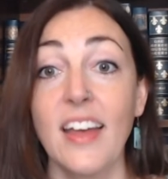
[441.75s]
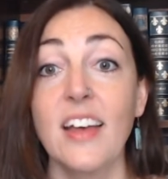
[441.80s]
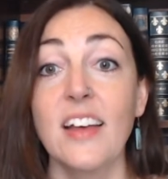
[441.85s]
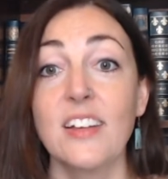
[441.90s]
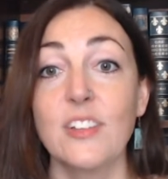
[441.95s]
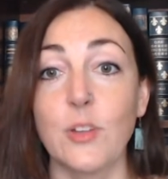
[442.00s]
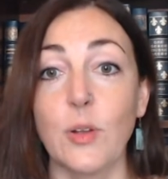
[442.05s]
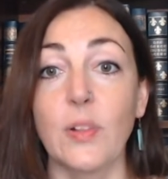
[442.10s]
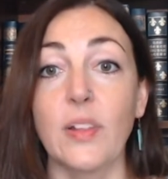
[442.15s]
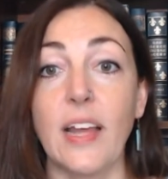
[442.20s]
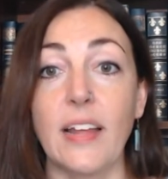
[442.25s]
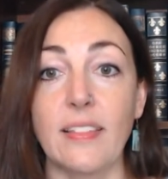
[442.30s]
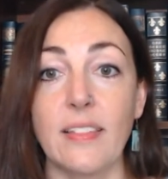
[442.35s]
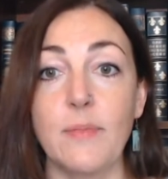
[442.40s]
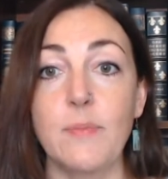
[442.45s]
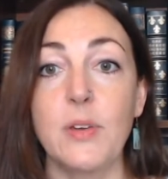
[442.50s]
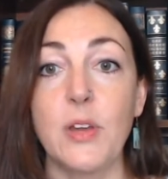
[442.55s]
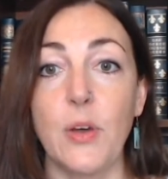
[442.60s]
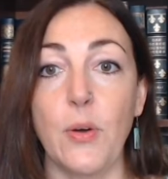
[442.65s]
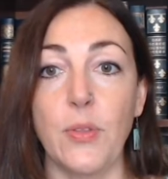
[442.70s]
So let
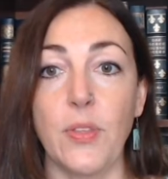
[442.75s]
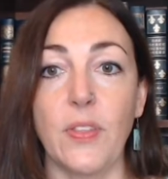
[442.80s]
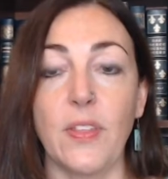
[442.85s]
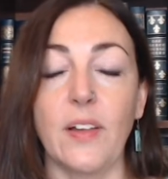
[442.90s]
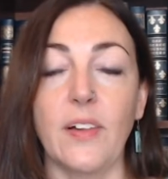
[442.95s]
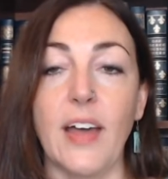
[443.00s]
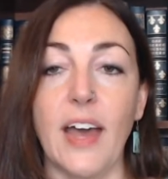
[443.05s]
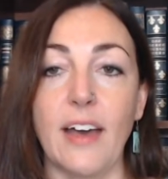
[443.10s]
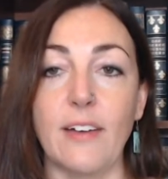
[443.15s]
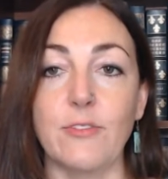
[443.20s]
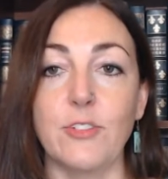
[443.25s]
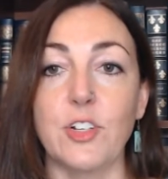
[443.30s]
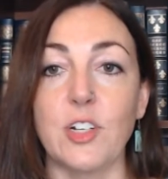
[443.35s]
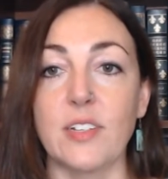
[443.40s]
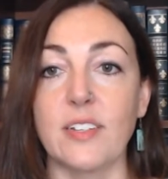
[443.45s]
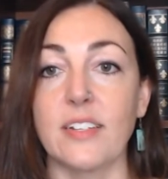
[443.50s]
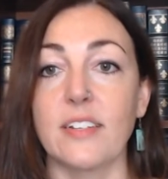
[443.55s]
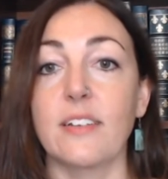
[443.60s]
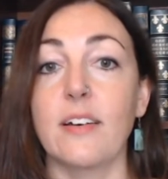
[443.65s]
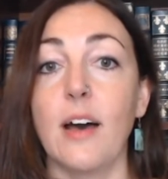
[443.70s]
them know that they'll have
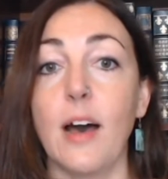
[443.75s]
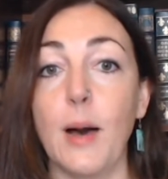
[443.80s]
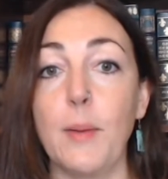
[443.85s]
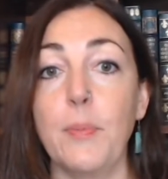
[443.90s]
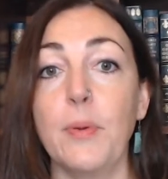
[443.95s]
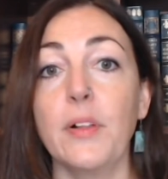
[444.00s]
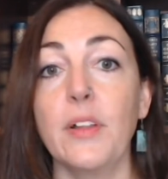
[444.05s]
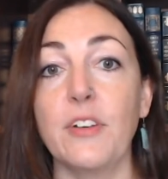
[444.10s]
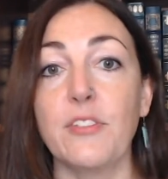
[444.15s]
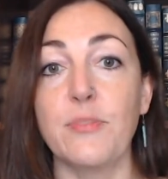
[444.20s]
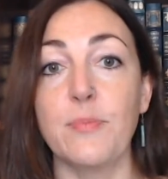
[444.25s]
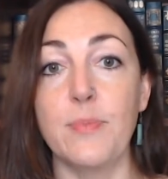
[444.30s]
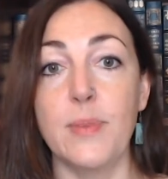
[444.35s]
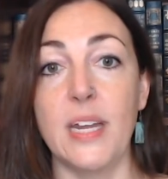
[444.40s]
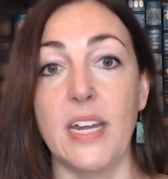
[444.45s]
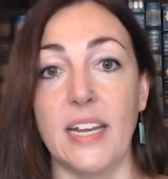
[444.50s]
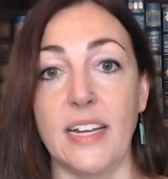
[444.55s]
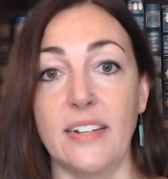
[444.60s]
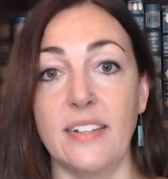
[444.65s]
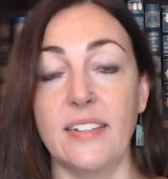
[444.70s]
just a couple of
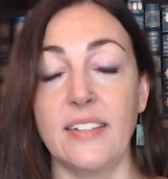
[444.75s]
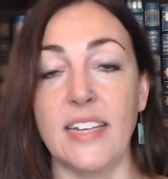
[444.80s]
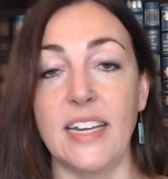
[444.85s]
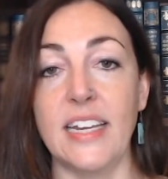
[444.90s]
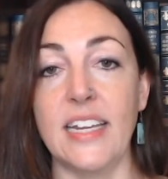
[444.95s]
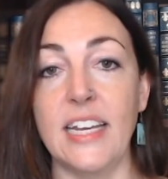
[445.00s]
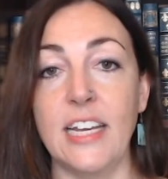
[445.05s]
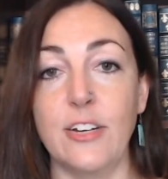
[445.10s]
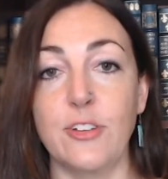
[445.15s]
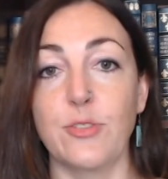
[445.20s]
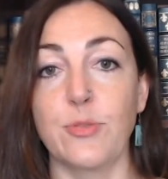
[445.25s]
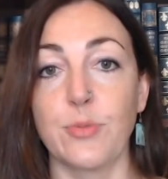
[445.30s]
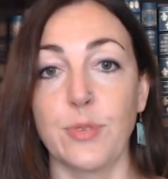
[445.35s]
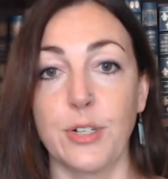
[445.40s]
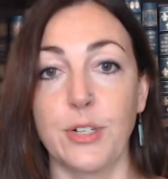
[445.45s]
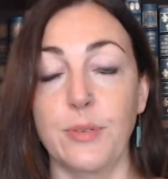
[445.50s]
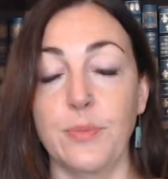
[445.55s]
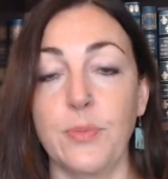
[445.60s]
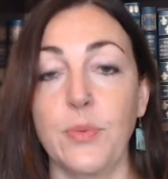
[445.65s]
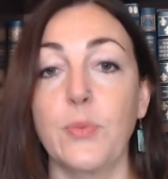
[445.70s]
minutes in each
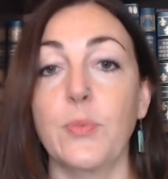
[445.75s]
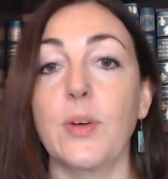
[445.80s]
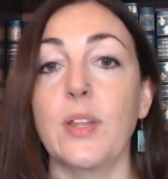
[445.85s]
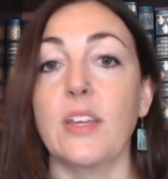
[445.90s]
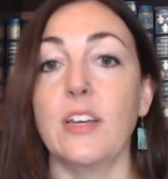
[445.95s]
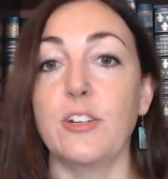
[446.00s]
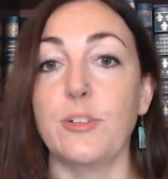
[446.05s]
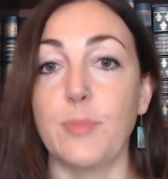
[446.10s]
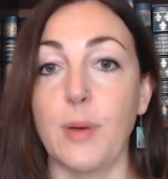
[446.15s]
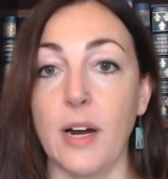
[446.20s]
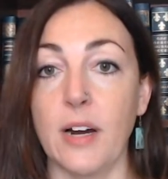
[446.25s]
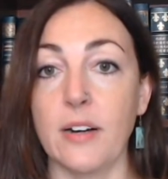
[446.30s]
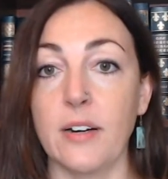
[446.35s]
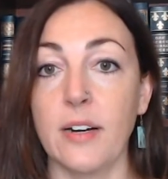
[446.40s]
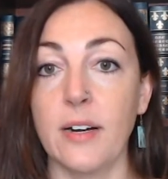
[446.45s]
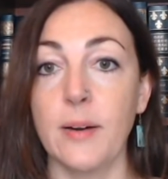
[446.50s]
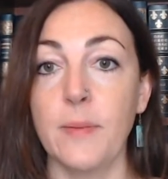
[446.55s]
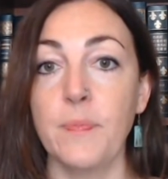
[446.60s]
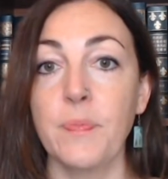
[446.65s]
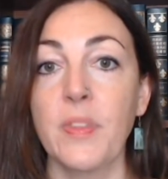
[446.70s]
room with each
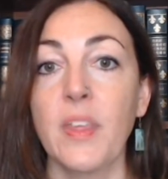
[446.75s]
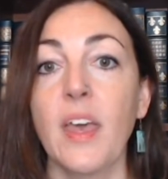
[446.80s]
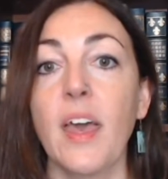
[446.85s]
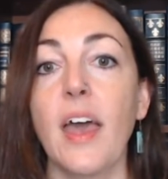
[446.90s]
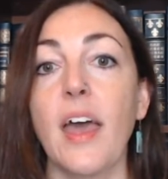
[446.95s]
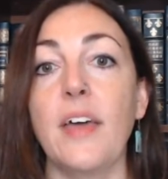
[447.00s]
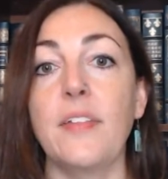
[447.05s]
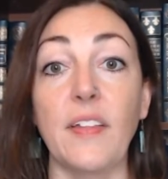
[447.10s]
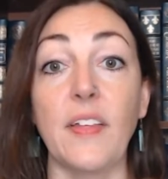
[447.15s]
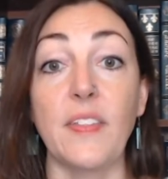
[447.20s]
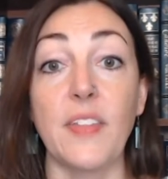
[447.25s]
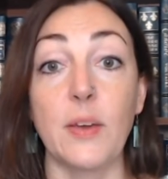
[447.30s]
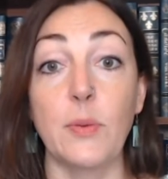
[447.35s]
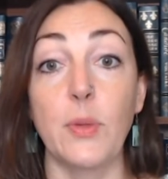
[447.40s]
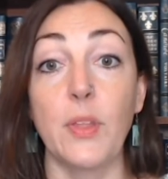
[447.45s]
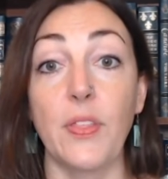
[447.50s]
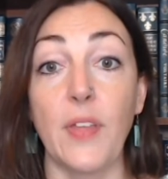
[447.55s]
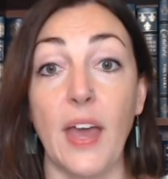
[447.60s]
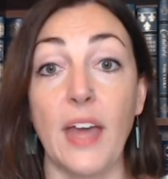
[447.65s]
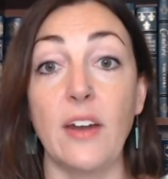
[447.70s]
partner, and that they will
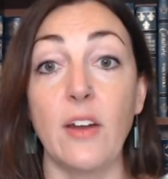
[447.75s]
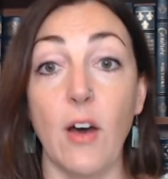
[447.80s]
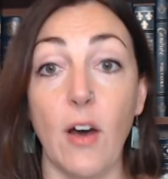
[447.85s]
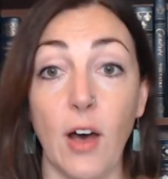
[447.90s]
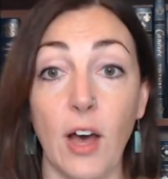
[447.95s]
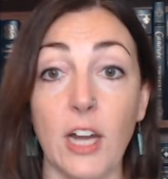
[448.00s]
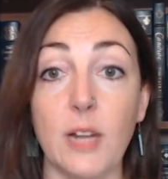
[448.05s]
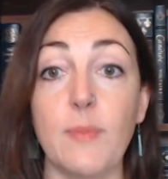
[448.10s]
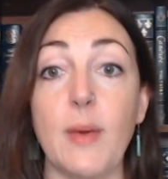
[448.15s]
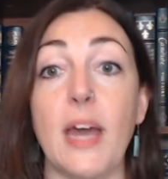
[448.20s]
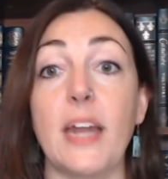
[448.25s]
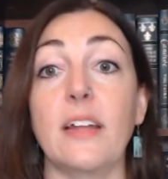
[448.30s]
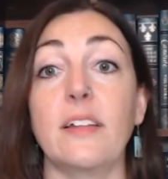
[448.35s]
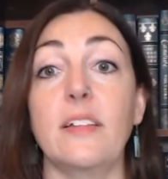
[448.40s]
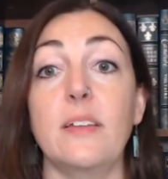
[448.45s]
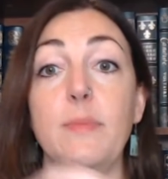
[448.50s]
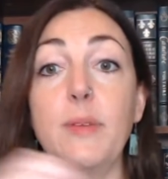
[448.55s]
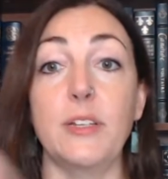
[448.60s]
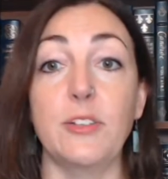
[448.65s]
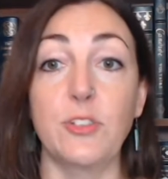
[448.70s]
then automatically
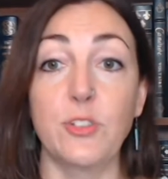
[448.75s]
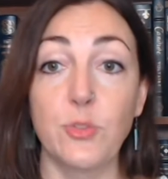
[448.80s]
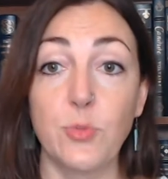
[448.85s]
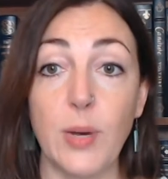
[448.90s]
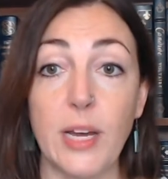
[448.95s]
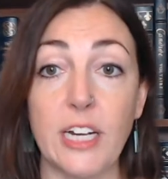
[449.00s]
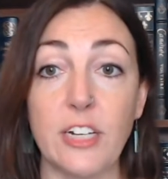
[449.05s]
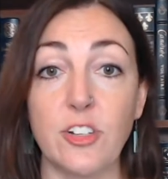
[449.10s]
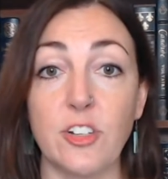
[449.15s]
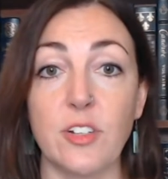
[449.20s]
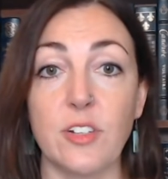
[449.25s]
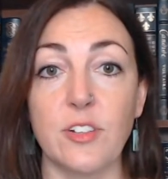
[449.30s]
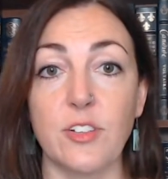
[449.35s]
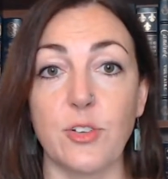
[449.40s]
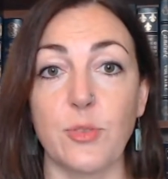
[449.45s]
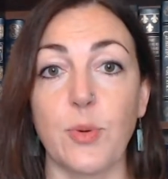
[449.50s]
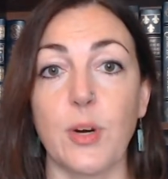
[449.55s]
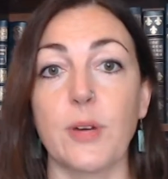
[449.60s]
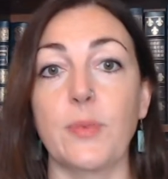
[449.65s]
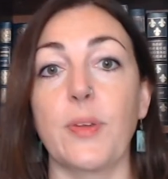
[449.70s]
be switched to
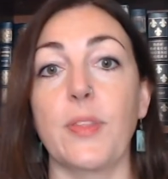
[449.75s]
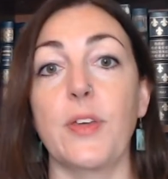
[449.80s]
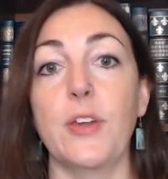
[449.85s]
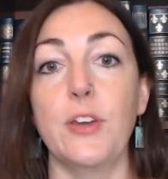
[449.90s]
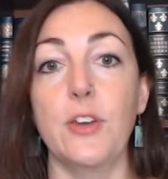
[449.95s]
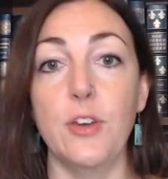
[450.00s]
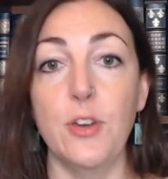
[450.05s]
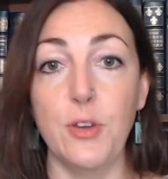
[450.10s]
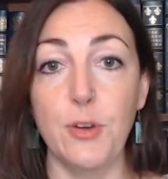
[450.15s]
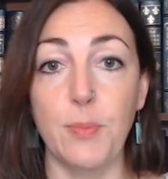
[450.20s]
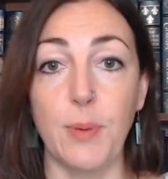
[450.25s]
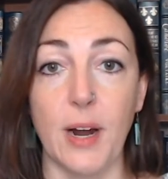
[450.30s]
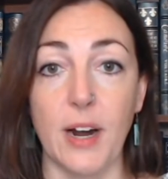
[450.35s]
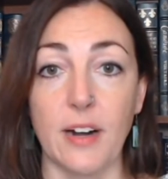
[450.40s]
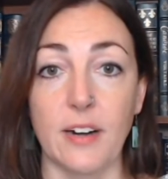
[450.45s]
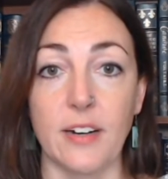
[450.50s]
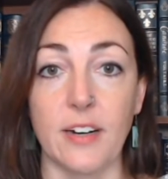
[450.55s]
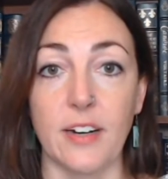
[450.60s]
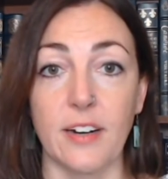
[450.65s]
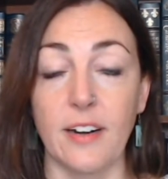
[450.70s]
work with a new
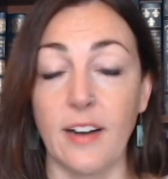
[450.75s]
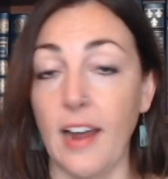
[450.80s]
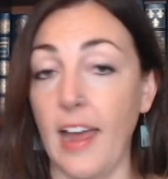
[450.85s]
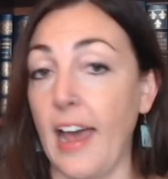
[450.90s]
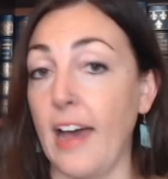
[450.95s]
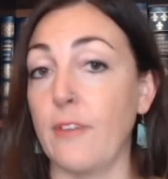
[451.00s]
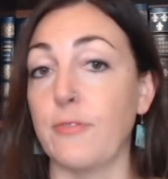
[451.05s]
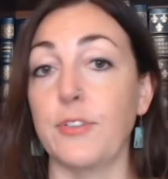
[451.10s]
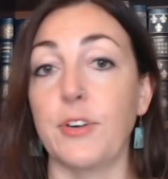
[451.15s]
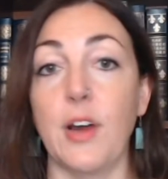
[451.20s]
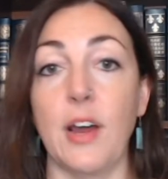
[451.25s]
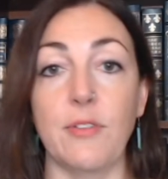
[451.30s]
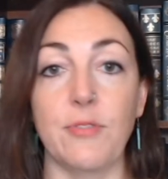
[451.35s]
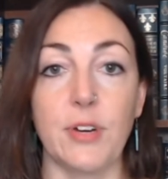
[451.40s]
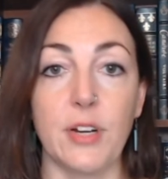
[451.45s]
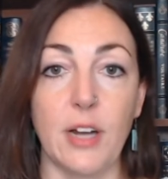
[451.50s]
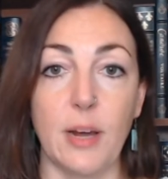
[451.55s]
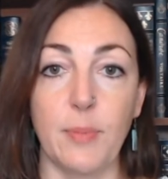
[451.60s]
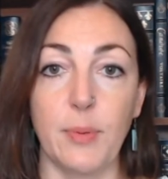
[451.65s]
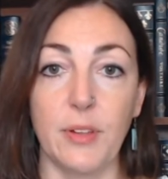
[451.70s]
partner after every
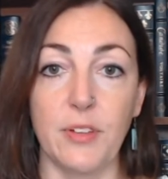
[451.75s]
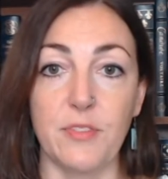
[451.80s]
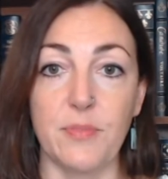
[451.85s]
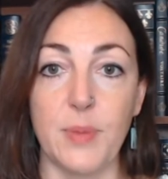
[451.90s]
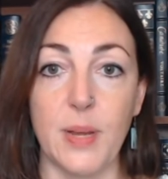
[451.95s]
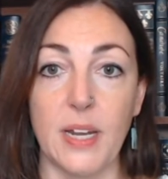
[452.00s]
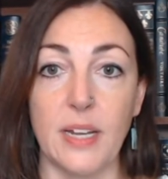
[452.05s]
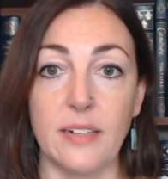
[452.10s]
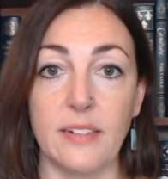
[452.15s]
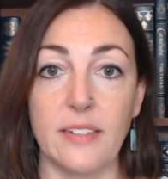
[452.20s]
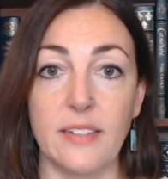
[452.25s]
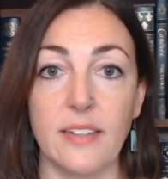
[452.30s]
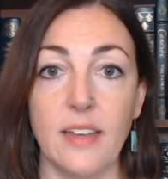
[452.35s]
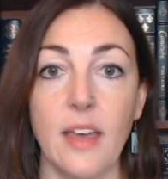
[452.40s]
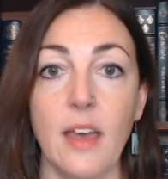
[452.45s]
couple of minutes.